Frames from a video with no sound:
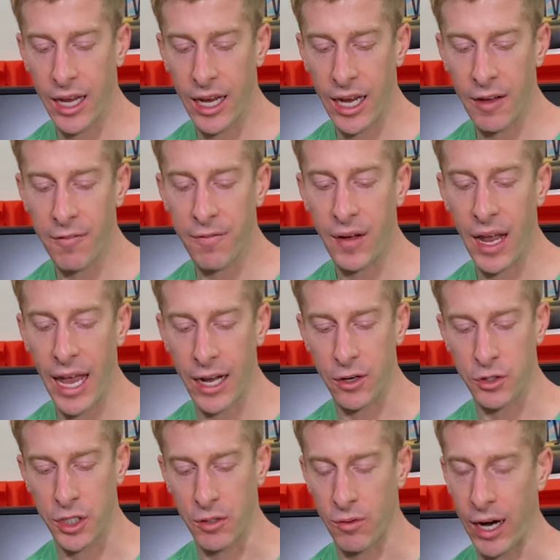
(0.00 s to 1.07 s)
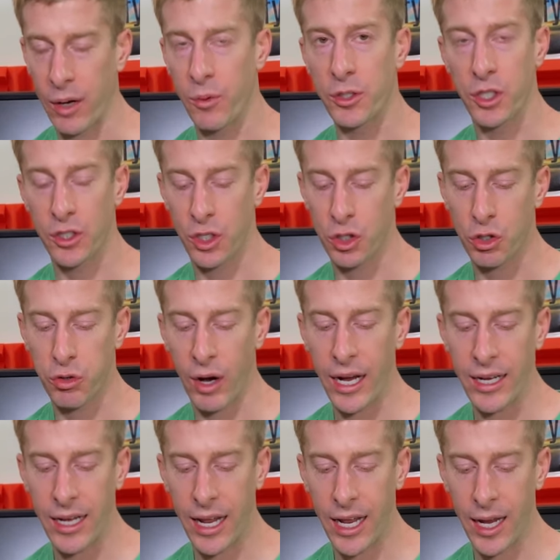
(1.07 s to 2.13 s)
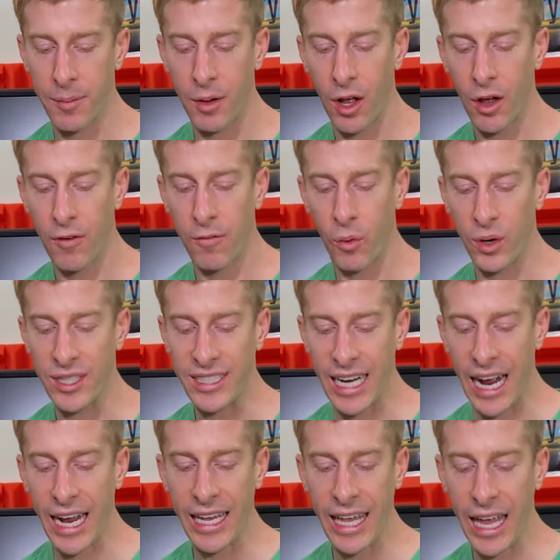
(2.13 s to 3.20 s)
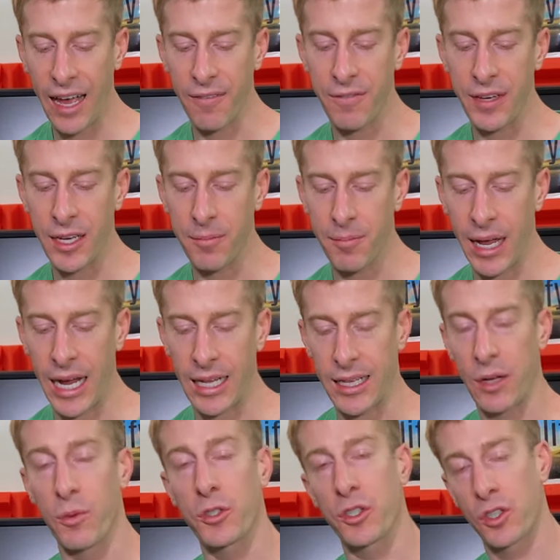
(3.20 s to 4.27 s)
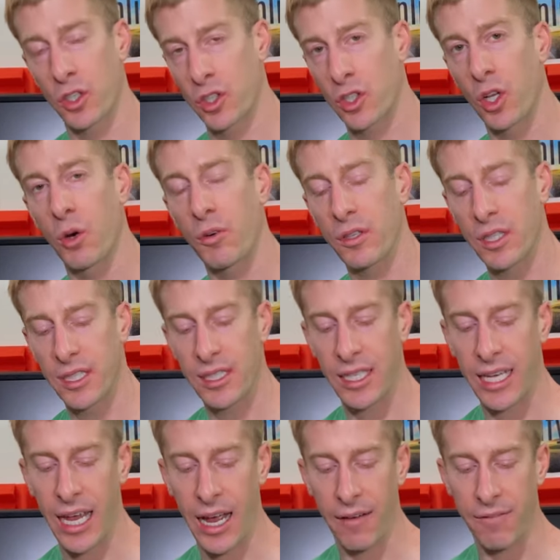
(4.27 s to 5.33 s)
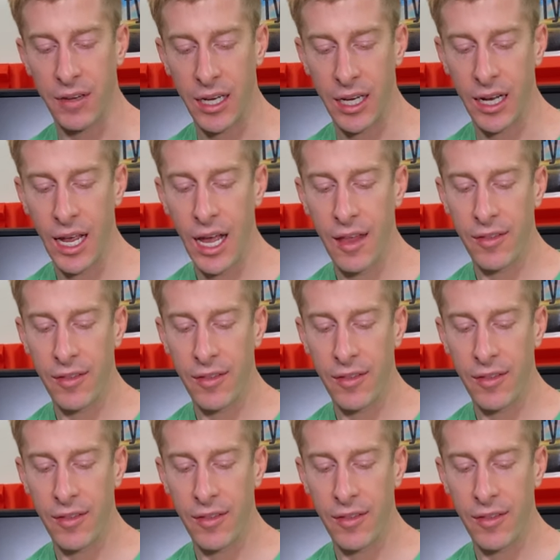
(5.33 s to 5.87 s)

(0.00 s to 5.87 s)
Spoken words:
Infa Energy, right? Which is the trade name for dicaffeine malate, which is a slow releasing caffeine.